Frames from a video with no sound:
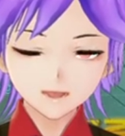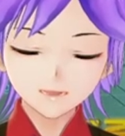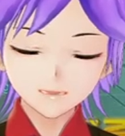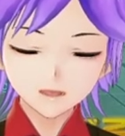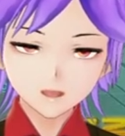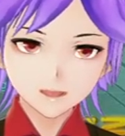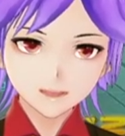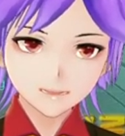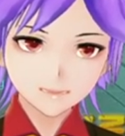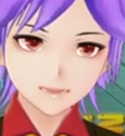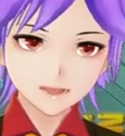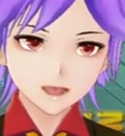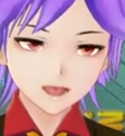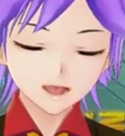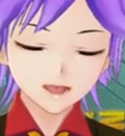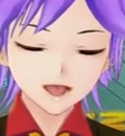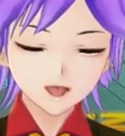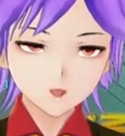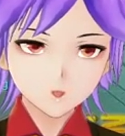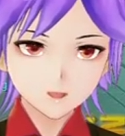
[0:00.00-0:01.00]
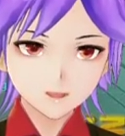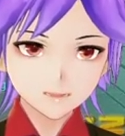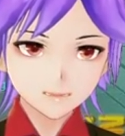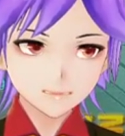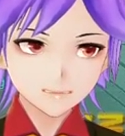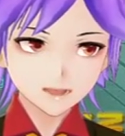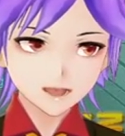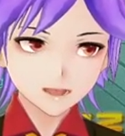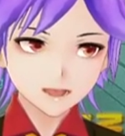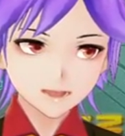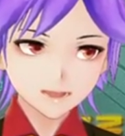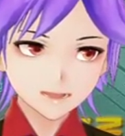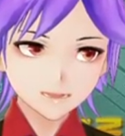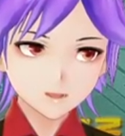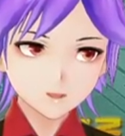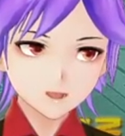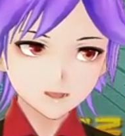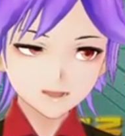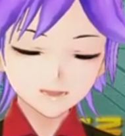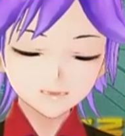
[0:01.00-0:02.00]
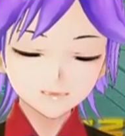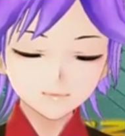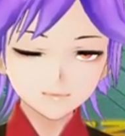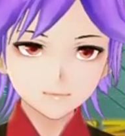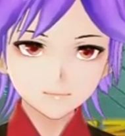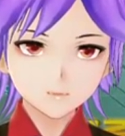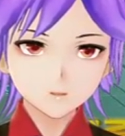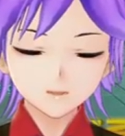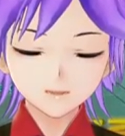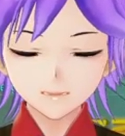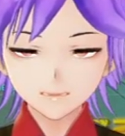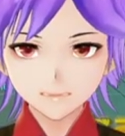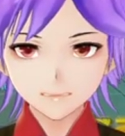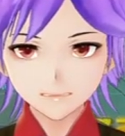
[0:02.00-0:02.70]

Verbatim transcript: whoever's on the west side, once